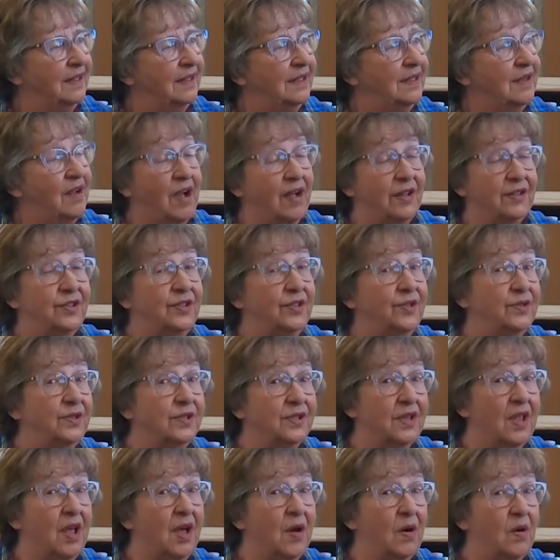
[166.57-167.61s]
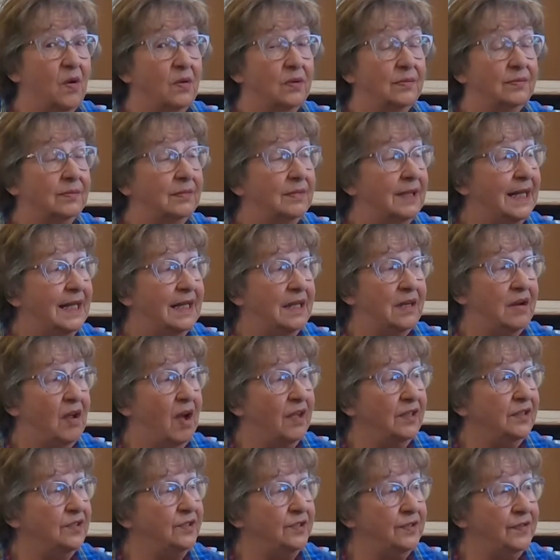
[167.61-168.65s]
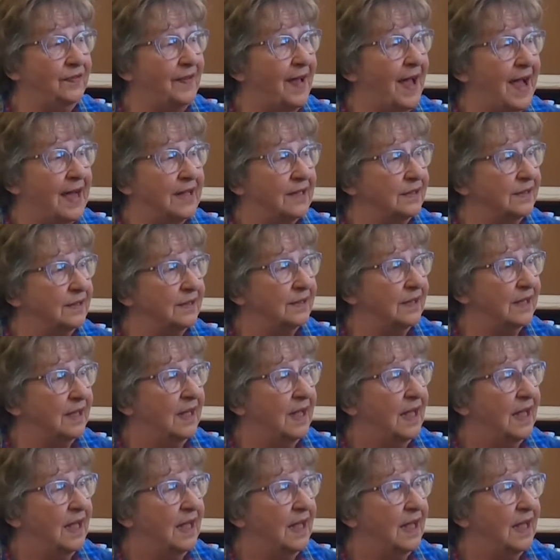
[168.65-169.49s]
not too slow and not too fast.